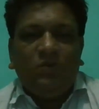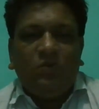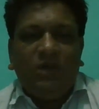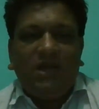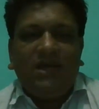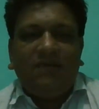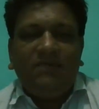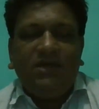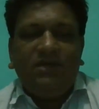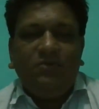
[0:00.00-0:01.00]

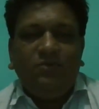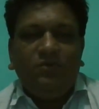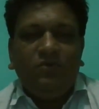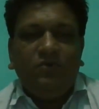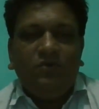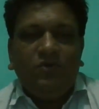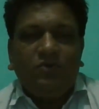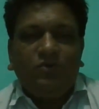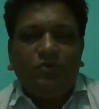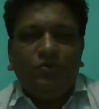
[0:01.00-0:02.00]
welcoming you
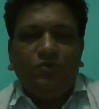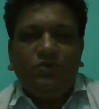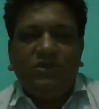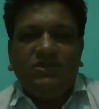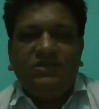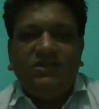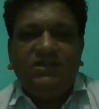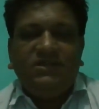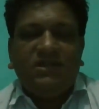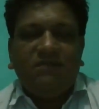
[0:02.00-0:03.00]
through this
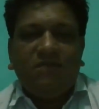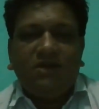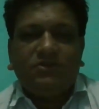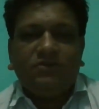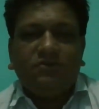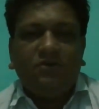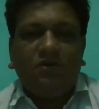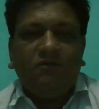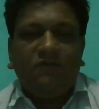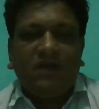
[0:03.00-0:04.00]
digital version
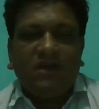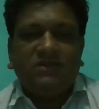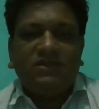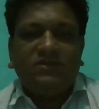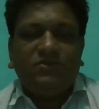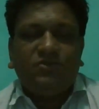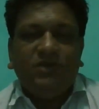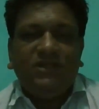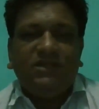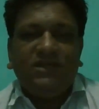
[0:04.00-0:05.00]
of classes through
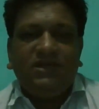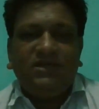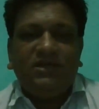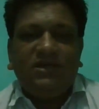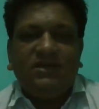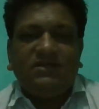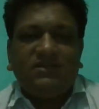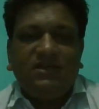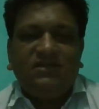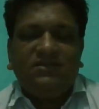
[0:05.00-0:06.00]
internet
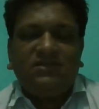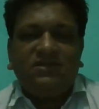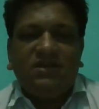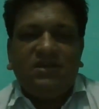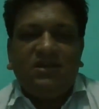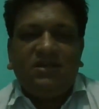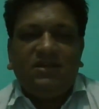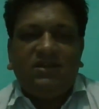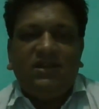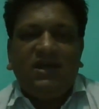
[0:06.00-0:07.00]
since
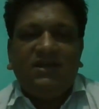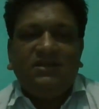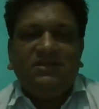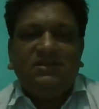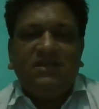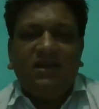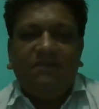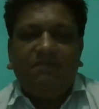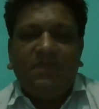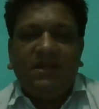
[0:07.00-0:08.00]
there is a
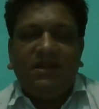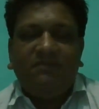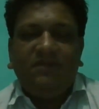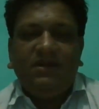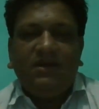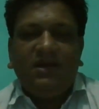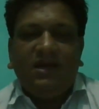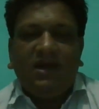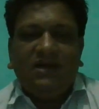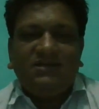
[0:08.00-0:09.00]
pandemic,
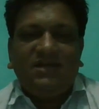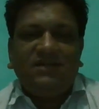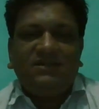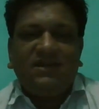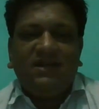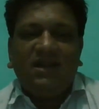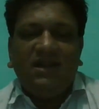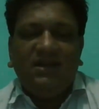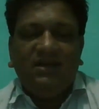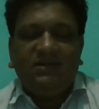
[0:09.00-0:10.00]
as I said
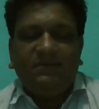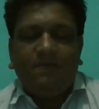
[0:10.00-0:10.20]
earlier.